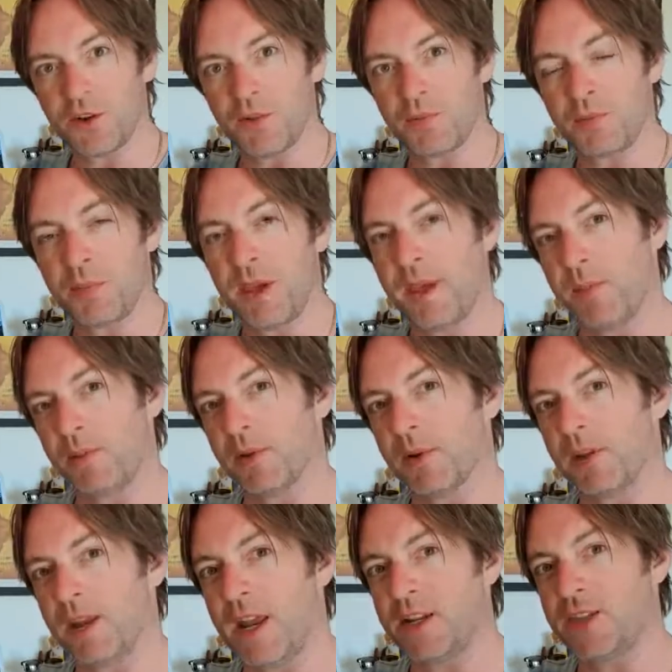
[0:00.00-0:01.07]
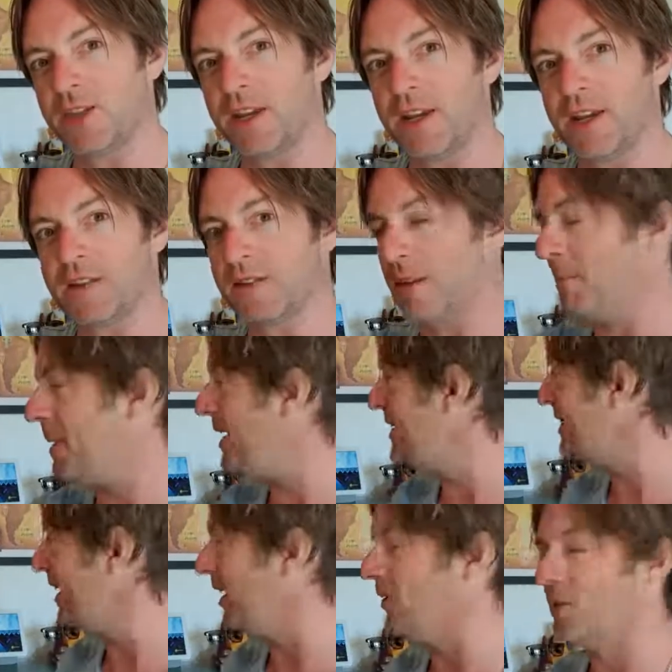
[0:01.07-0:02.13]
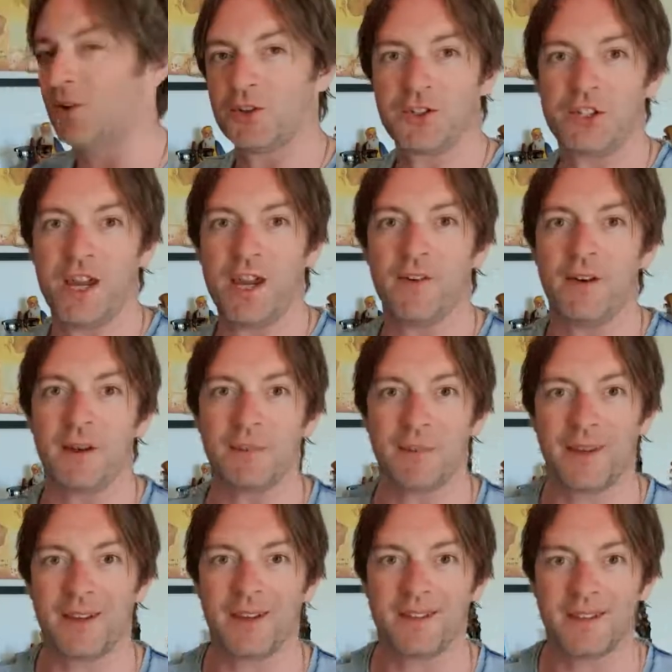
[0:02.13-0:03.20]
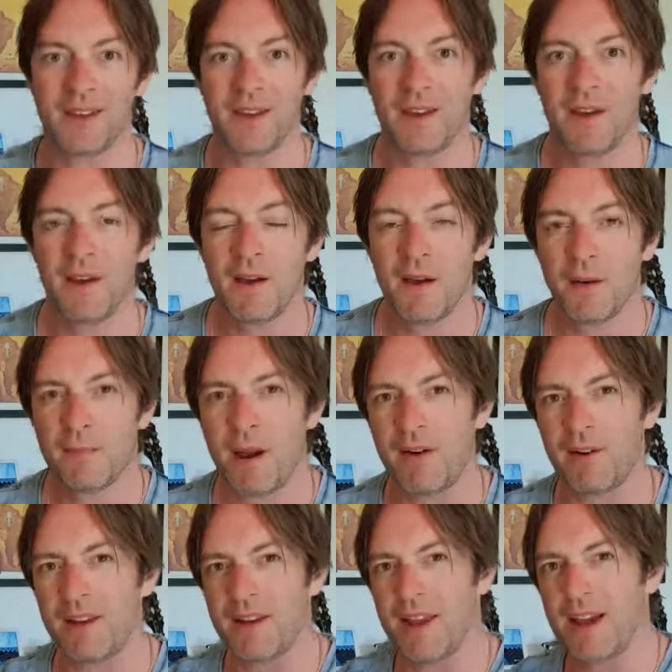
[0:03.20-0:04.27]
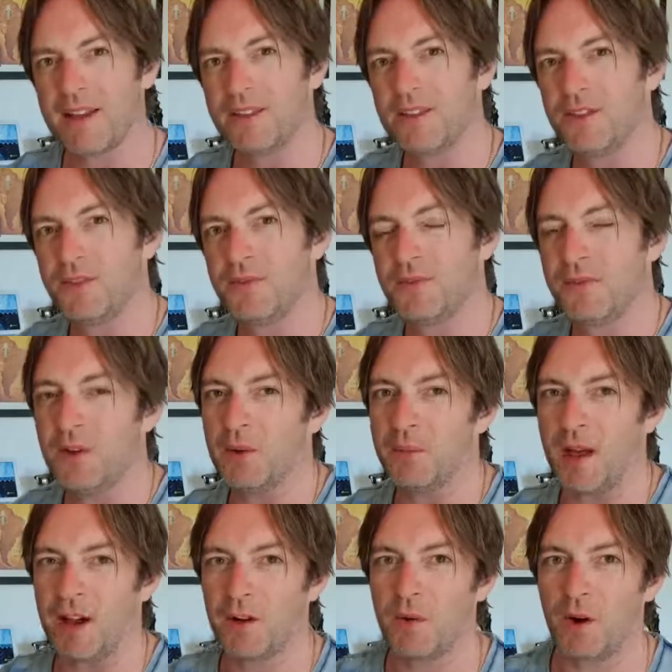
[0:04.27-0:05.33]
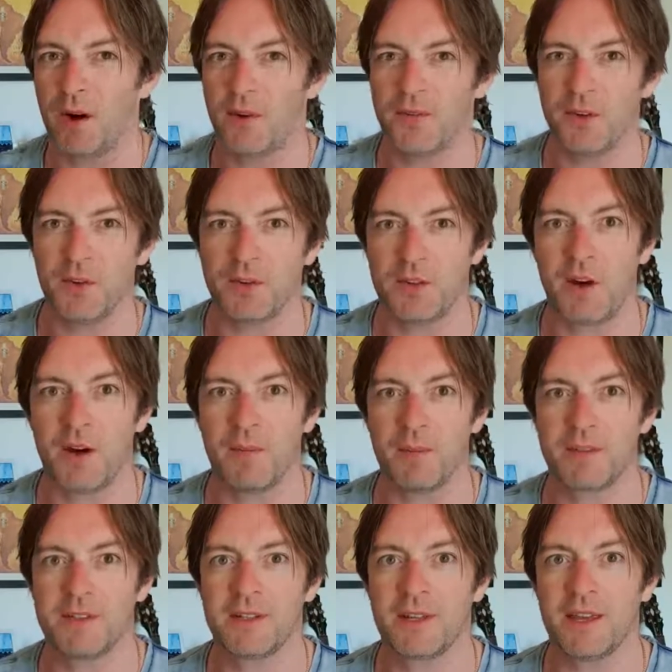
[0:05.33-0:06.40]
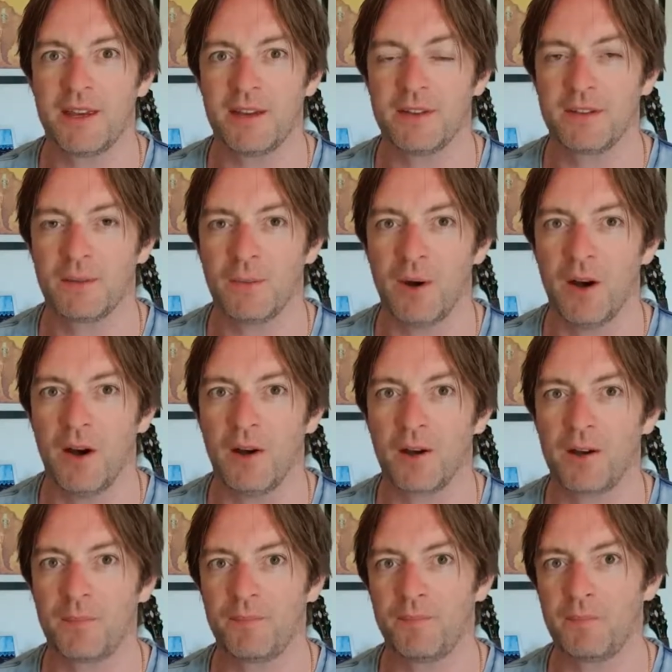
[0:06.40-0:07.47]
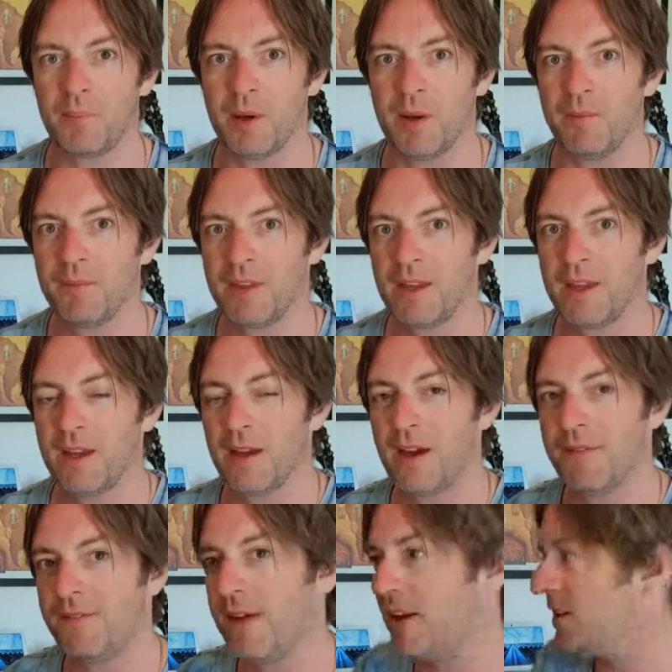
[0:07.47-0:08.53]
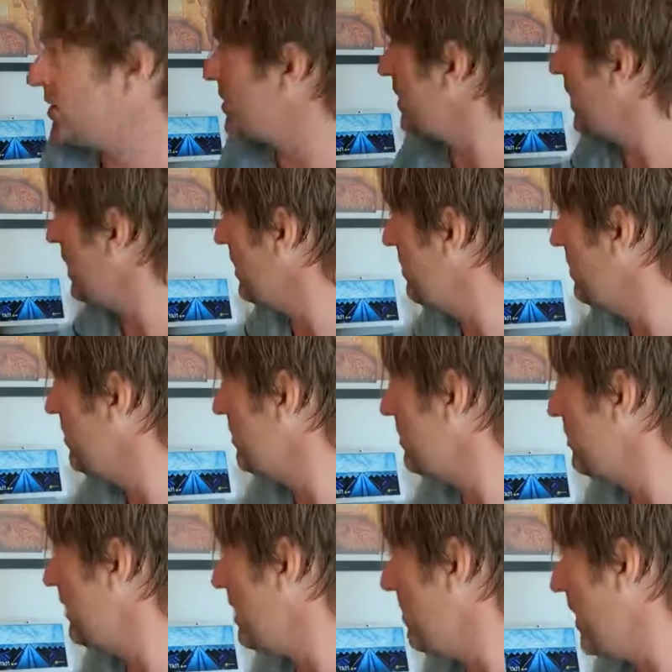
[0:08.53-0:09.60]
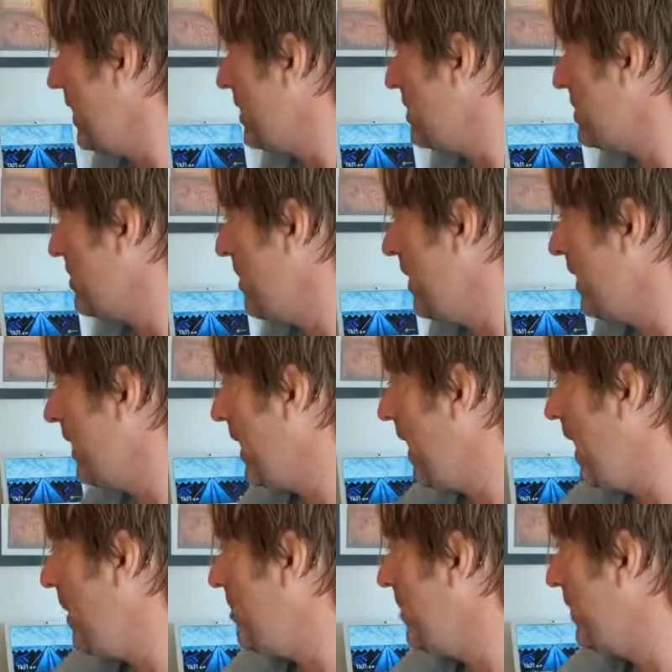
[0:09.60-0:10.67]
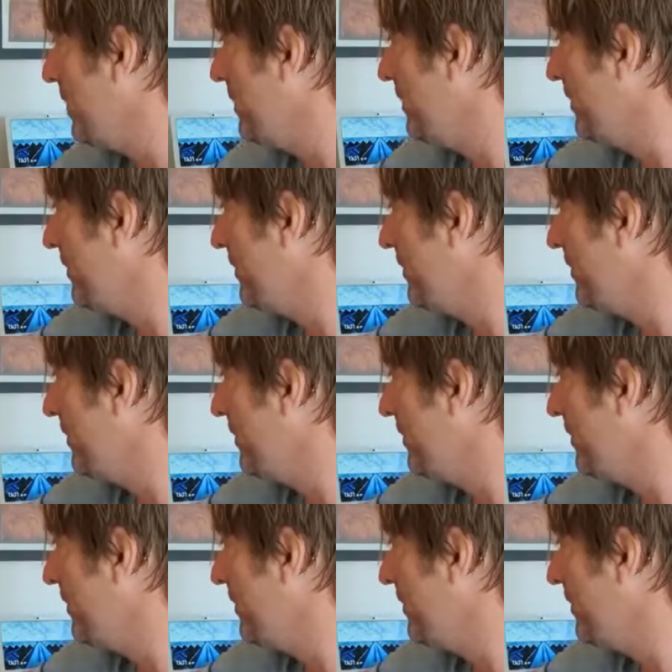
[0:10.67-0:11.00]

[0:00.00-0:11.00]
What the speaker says: of people and engineers that made it are all cheering, because apparently they had to film that quite a few times to get it to work, but eventually they managed to make it happen.